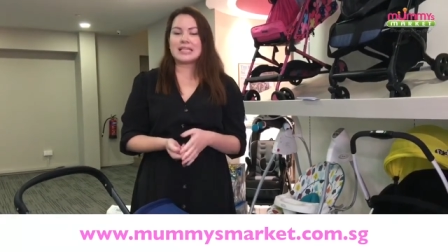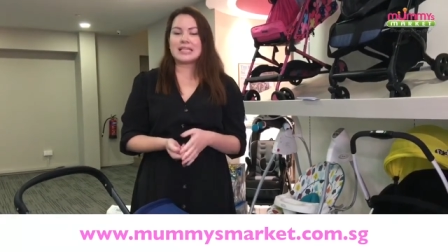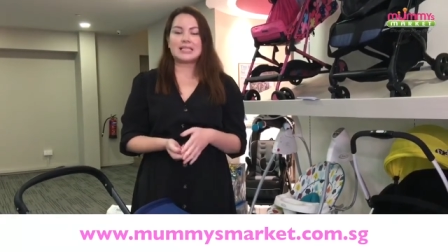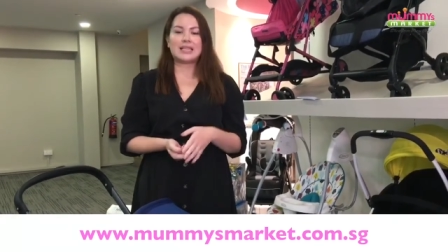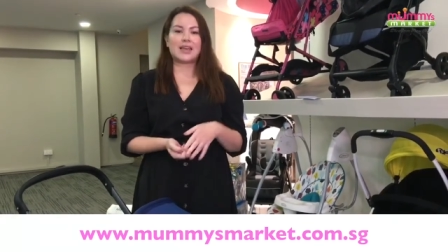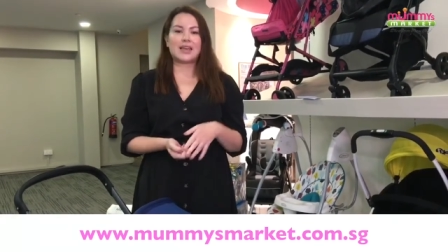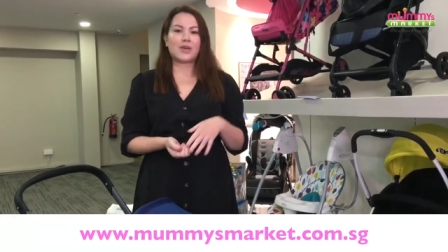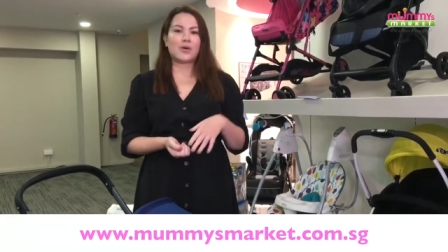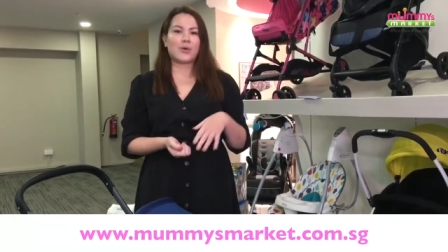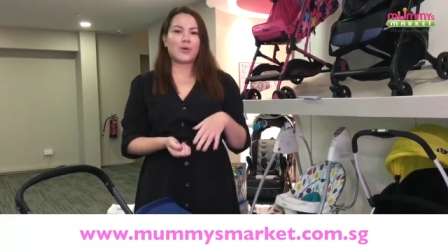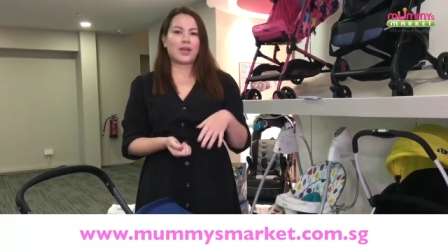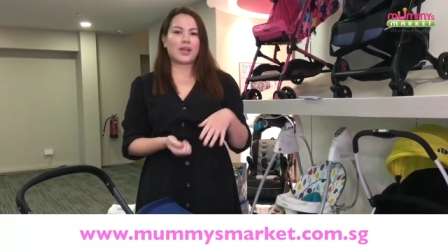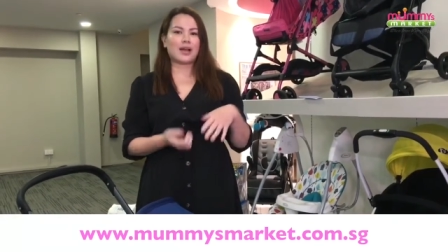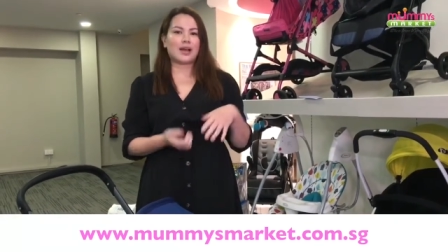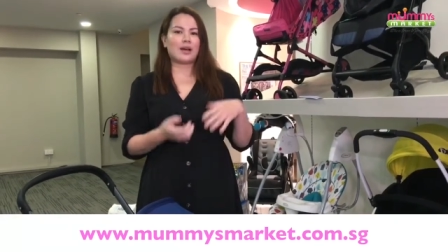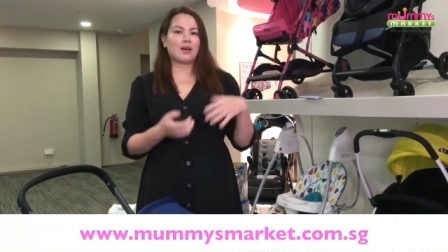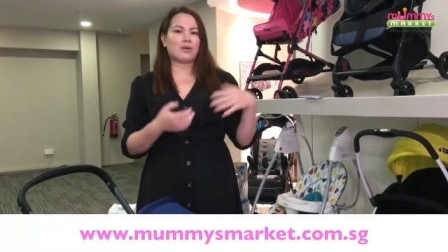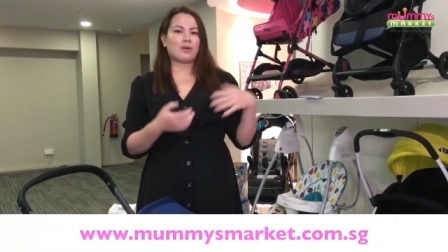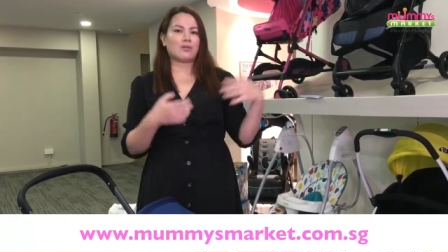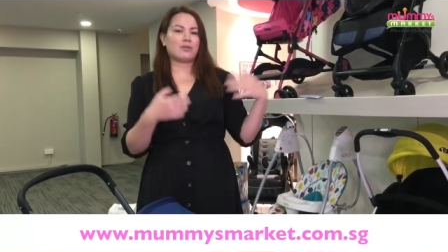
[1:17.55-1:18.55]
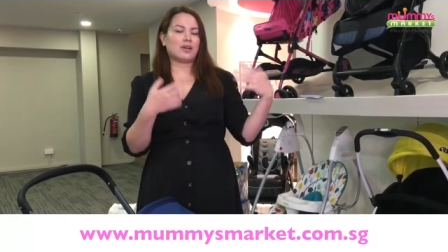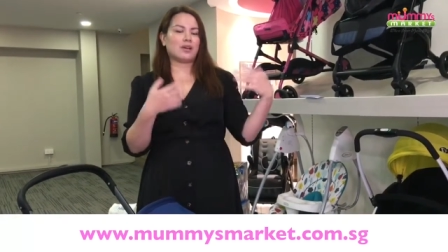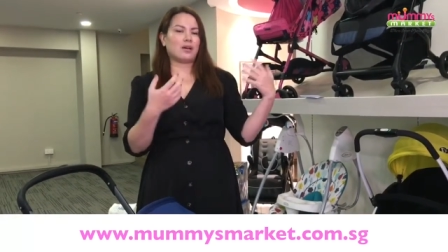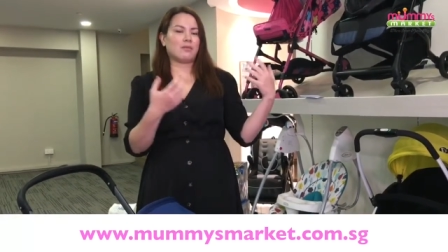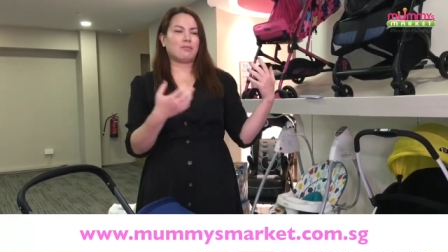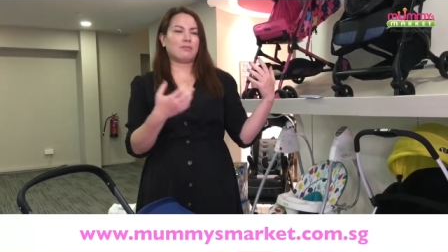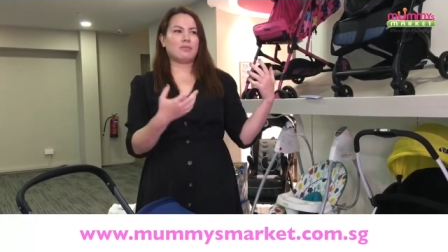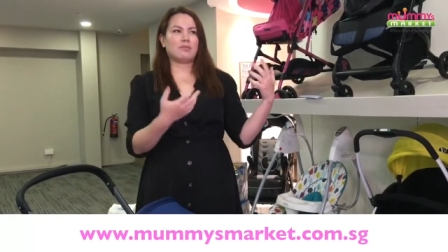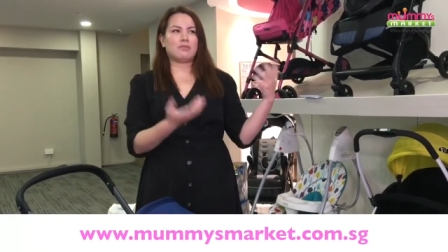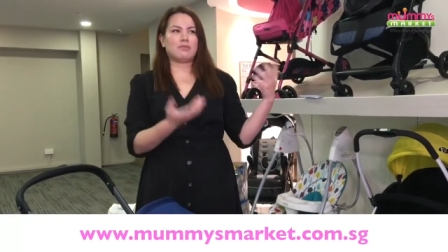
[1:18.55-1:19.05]
say going out
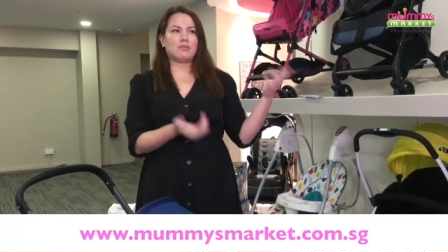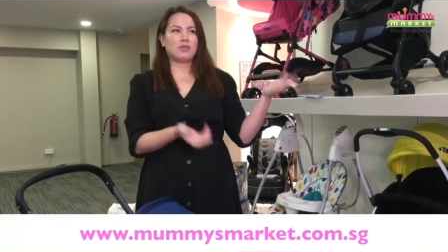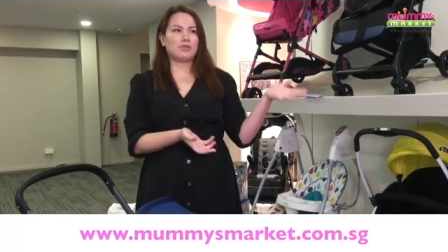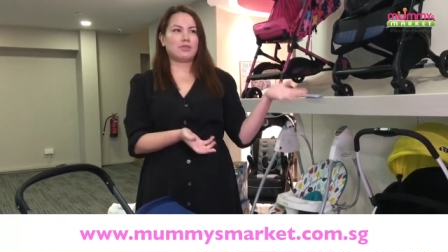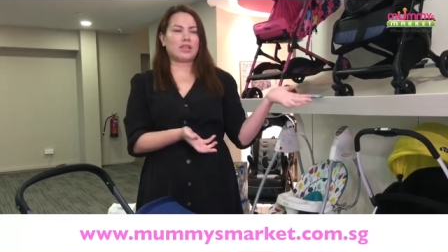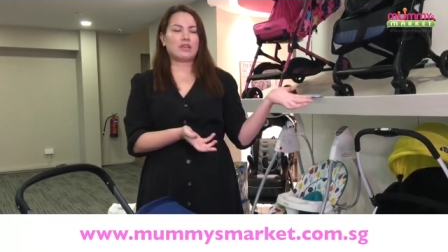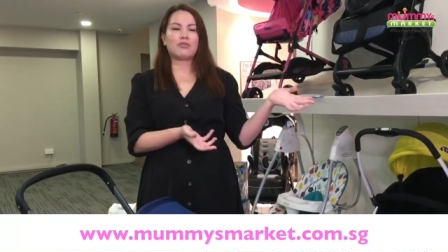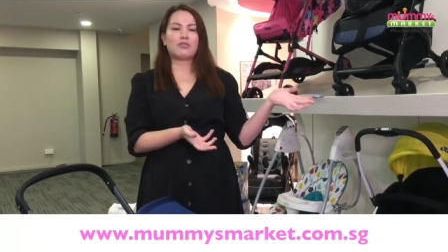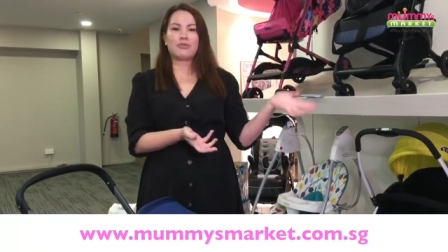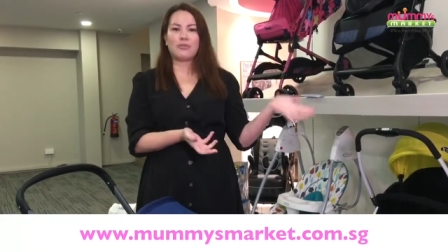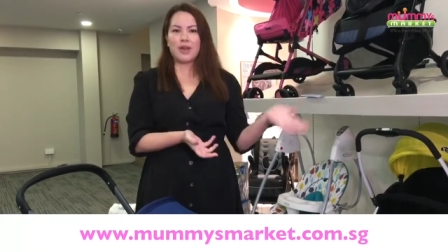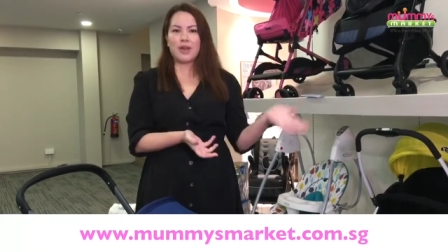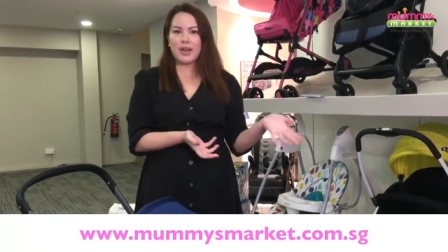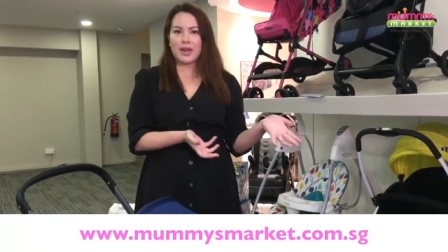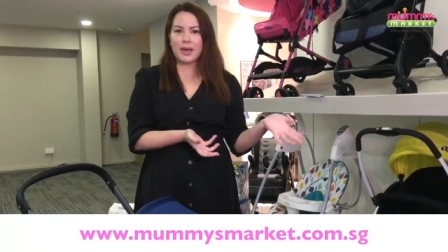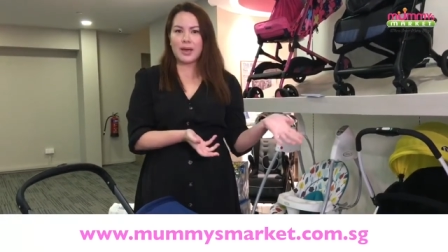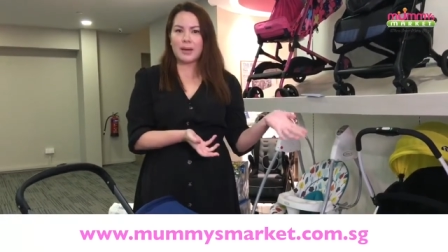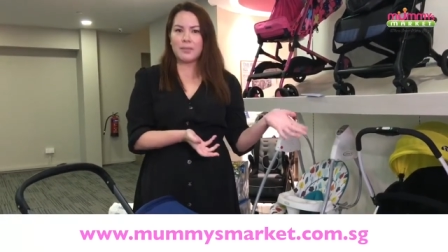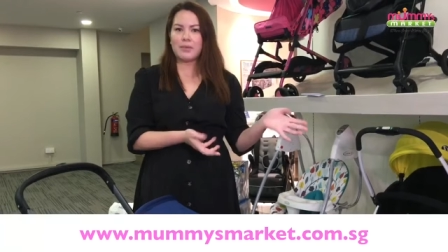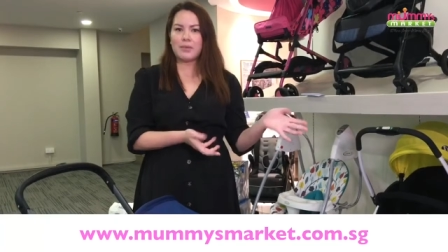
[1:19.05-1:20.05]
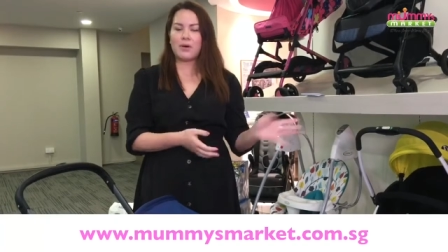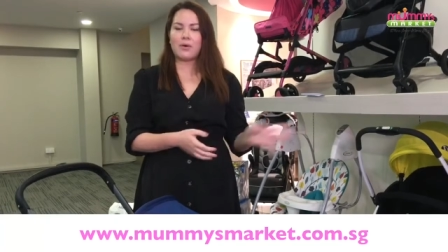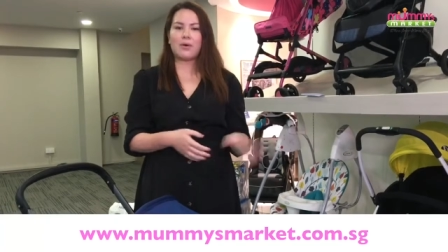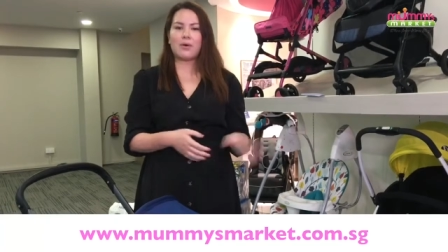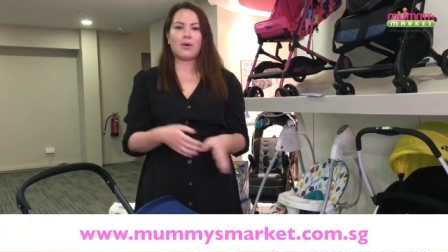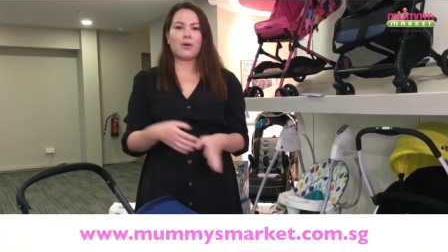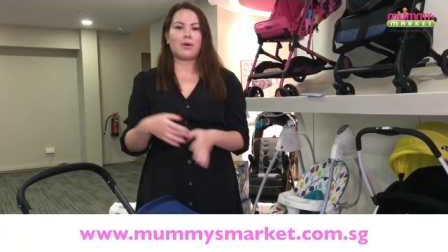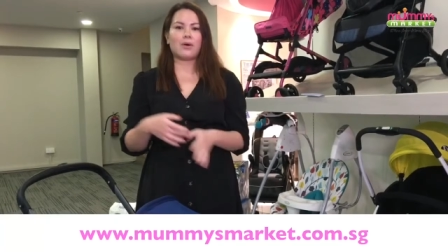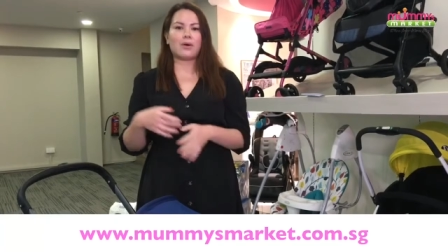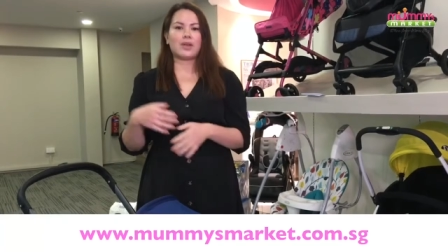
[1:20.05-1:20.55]
um, using Grab
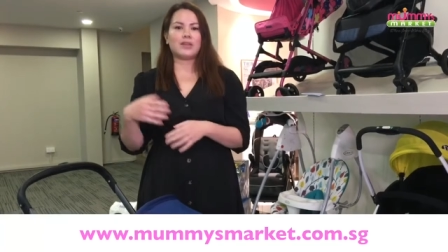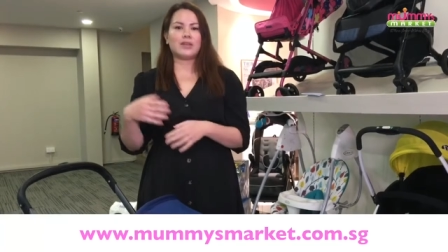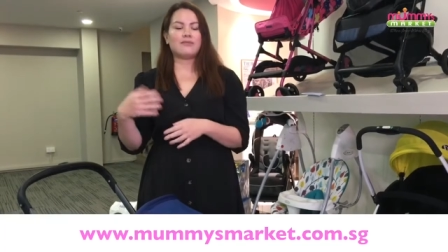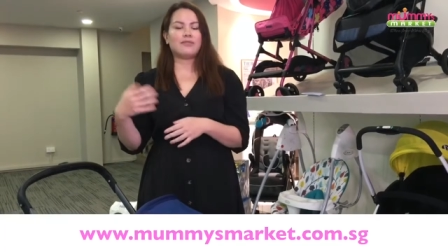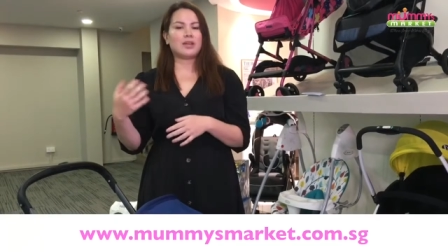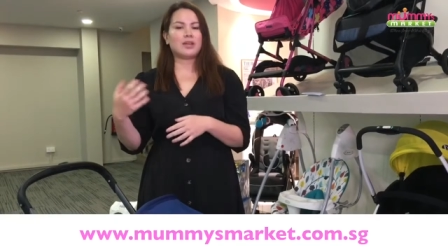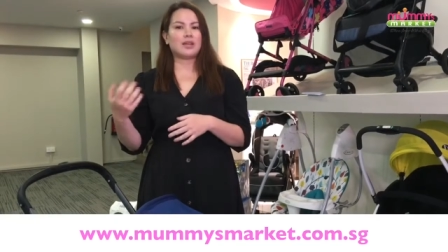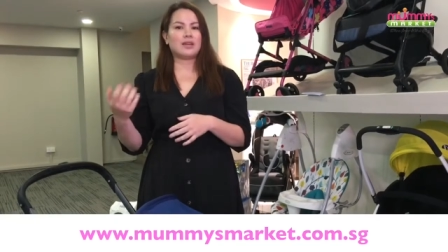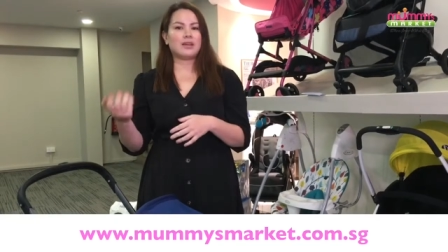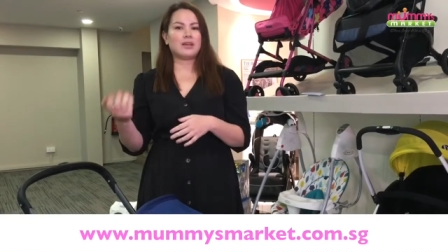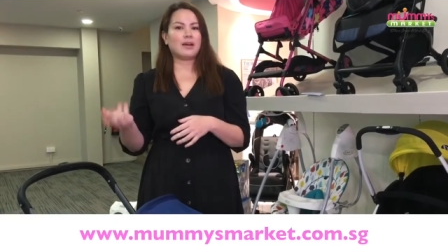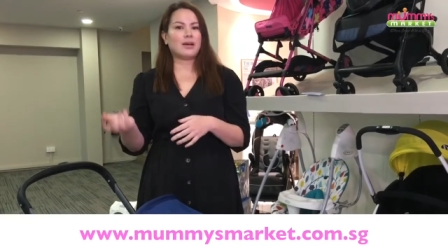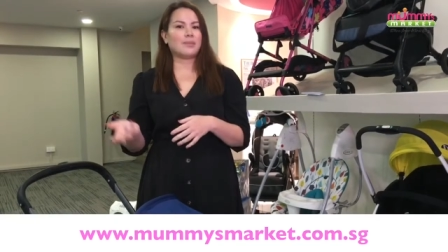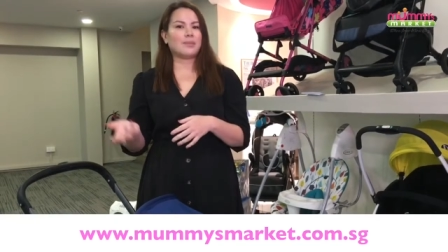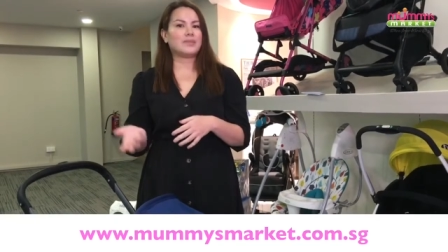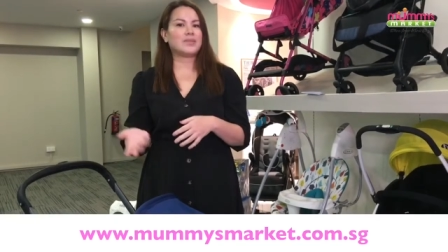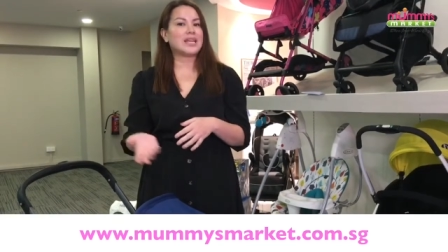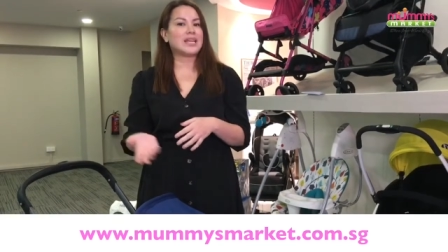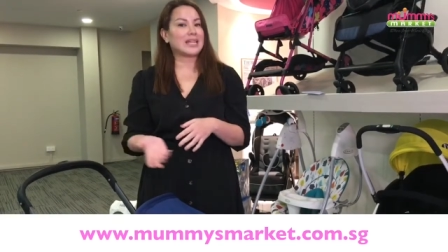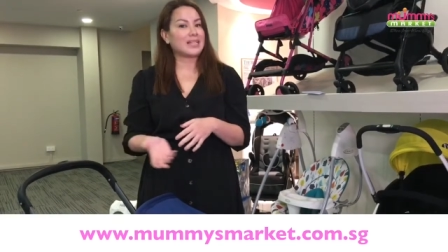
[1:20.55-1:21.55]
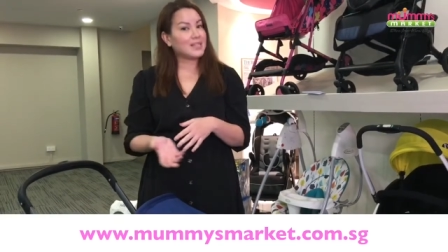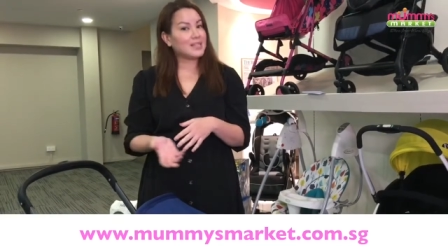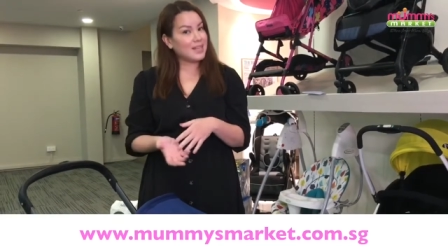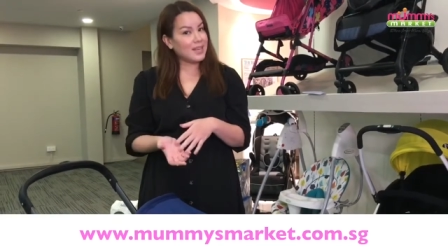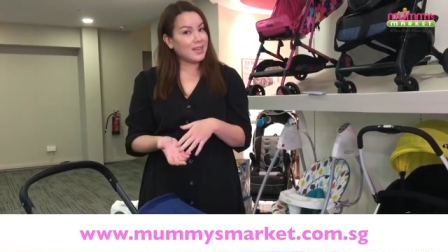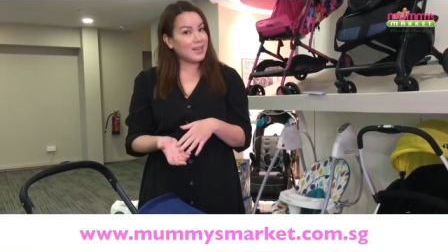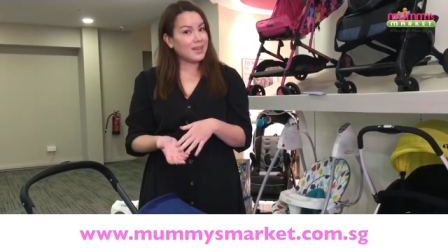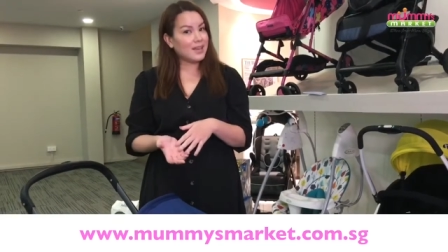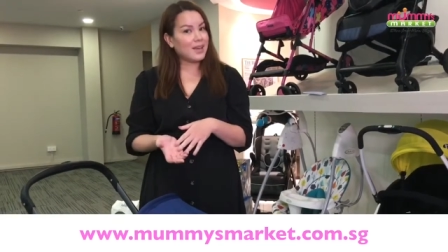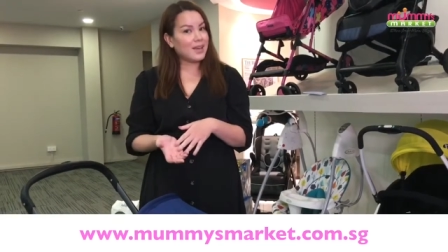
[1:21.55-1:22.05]
or even um,
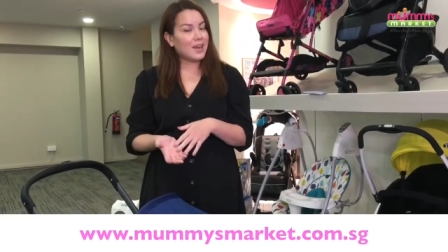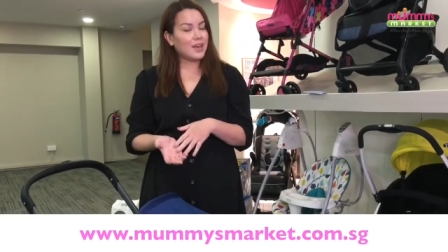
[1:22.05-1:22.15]
taxi,